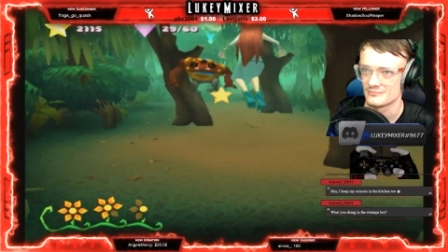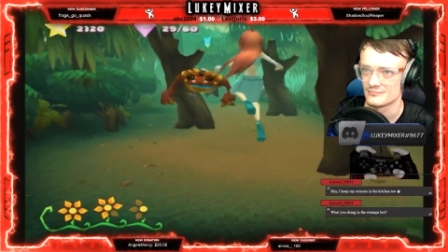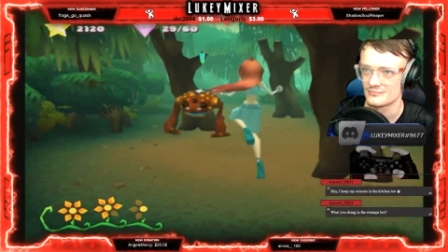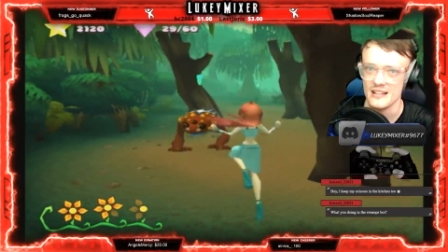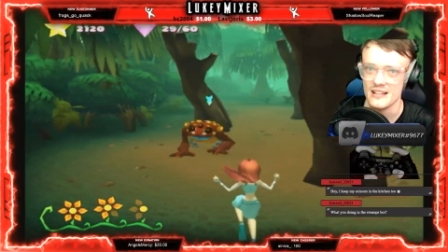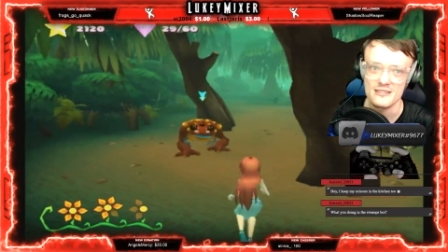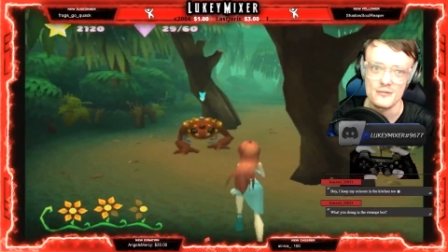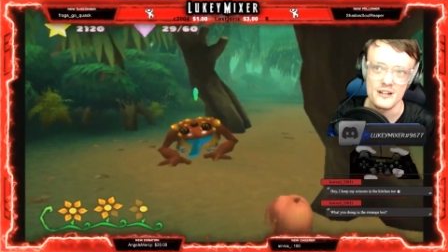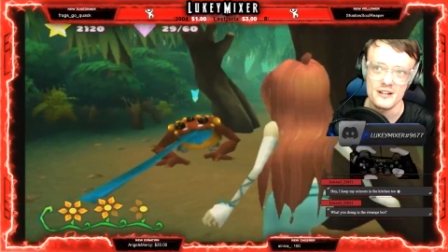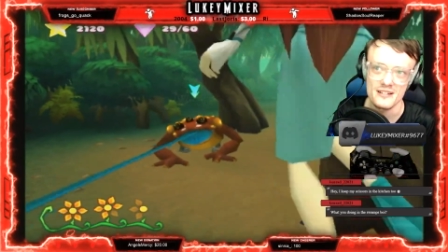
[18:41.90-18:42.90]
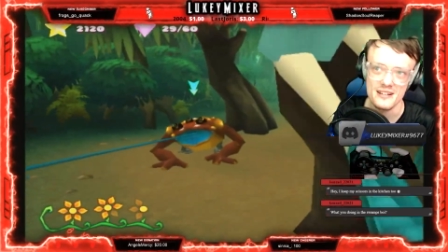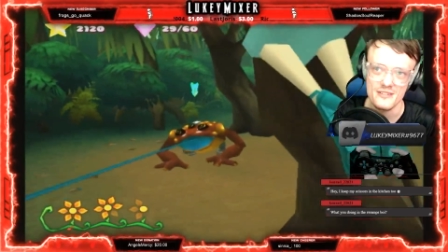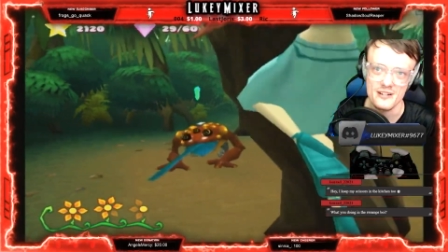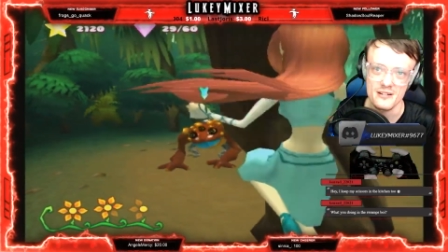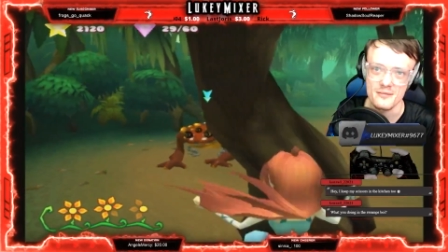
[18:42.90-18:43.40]
That's not working either.
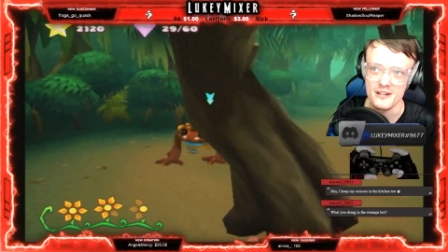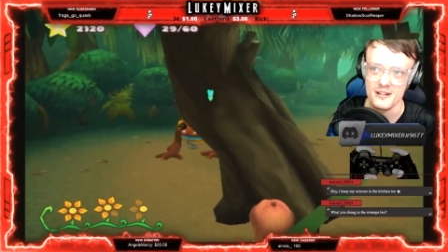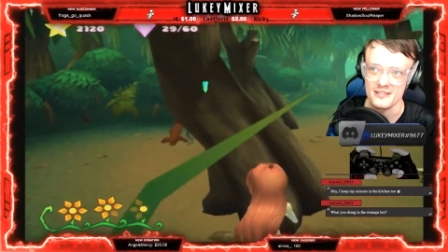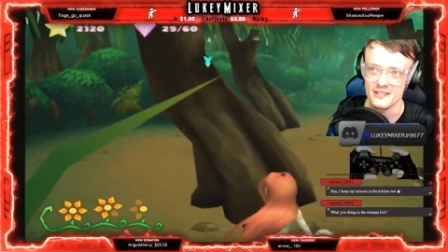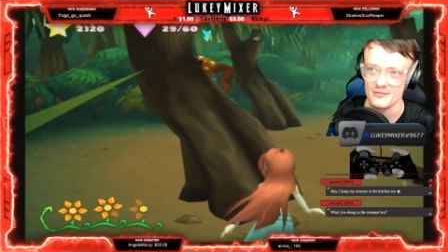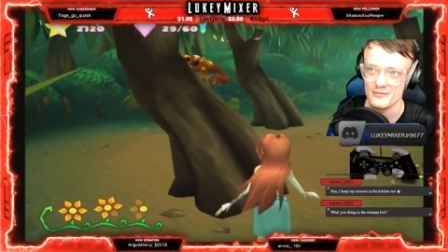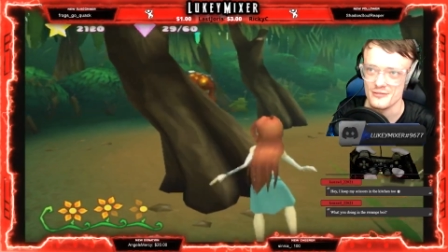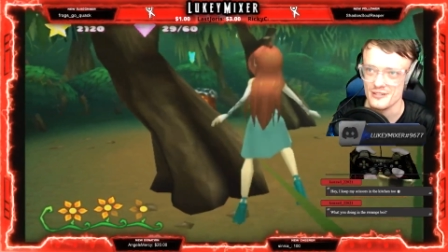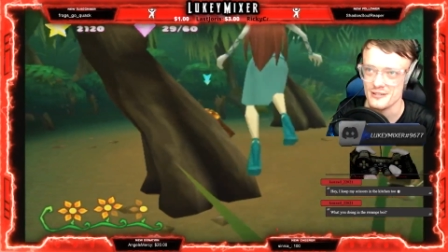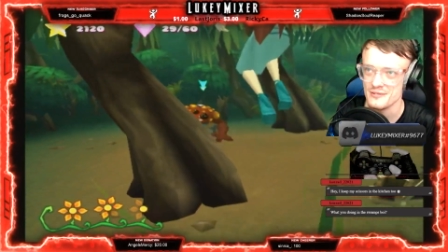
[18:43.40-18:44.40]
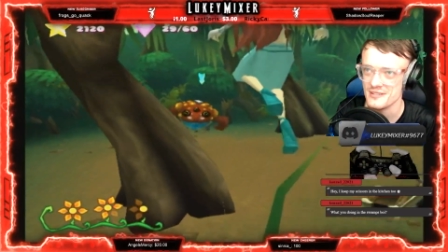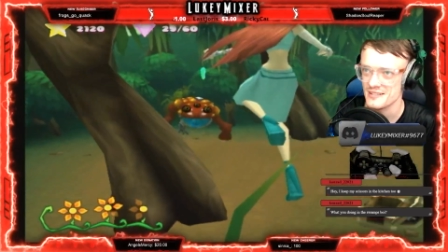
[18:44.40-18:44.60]
Oh my god, for reals.